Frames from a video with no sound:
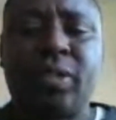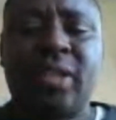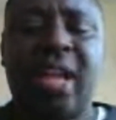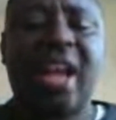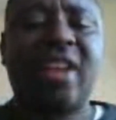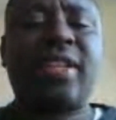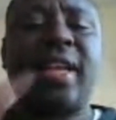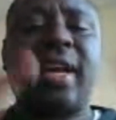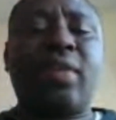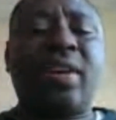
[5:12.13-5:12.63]

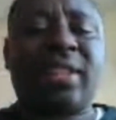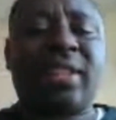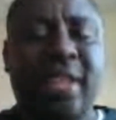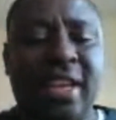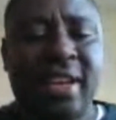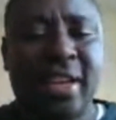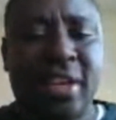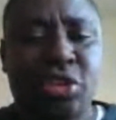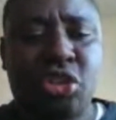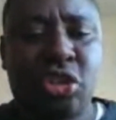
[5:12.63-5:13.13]
That direct
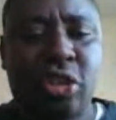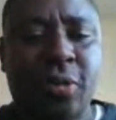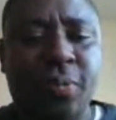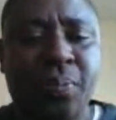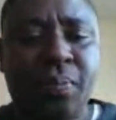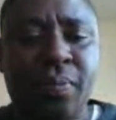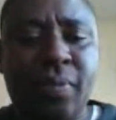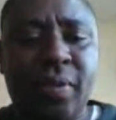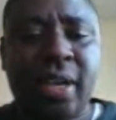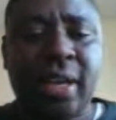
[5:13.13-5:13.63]
energy,
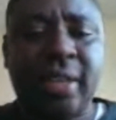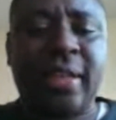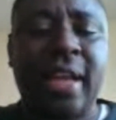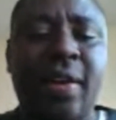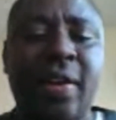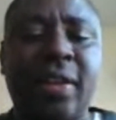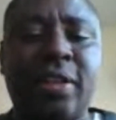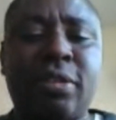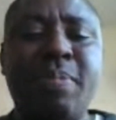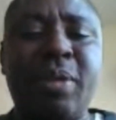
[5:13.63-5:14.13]

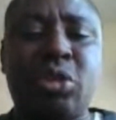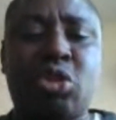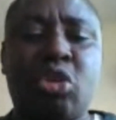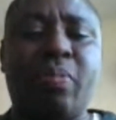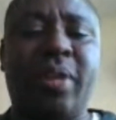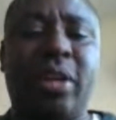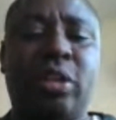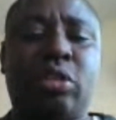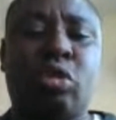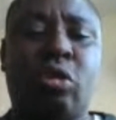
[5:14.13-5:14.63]
direct
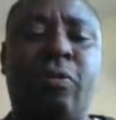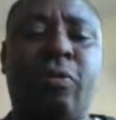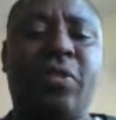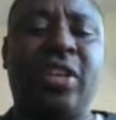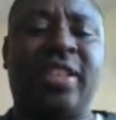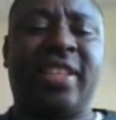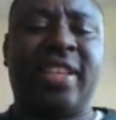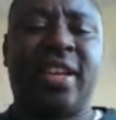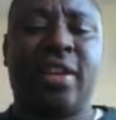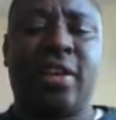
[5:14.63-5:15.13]
measurement of
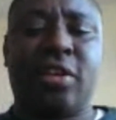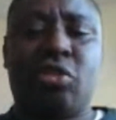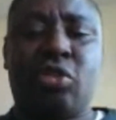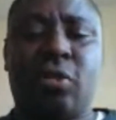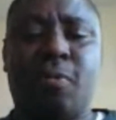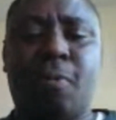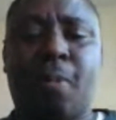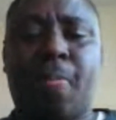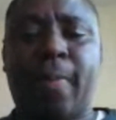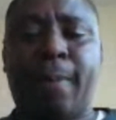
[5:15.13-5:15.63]
heat
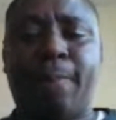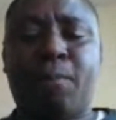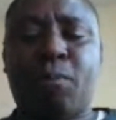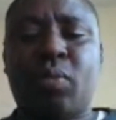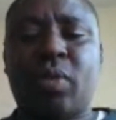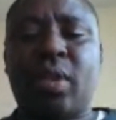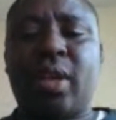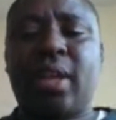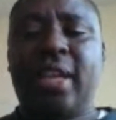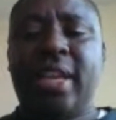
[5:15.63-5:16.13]
energy.
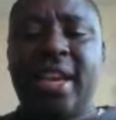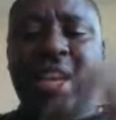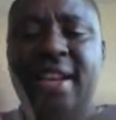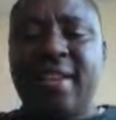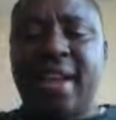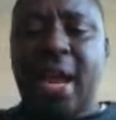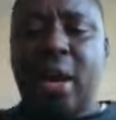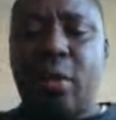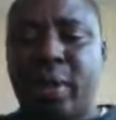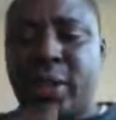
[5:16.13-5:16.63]
The
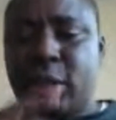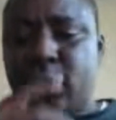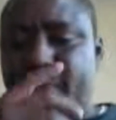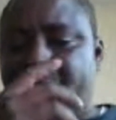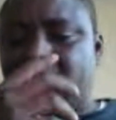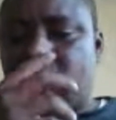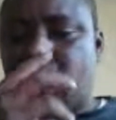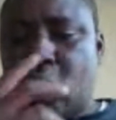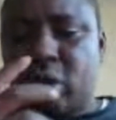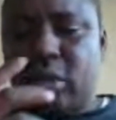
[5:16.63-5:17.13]
indirect
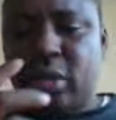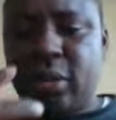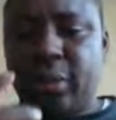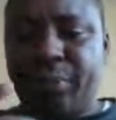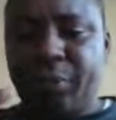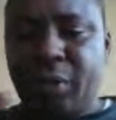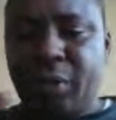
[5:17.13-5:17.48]
method